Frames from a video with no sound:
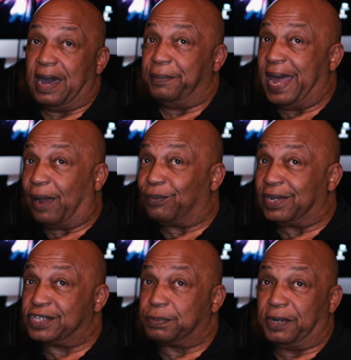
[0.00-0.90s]
I'm not
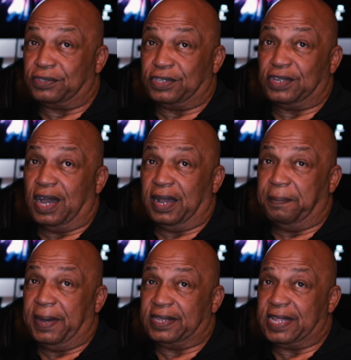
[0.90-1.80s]
really supposed to talk
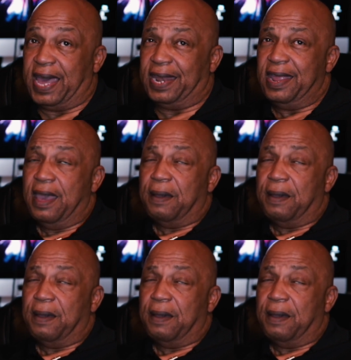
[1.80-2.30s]
about that,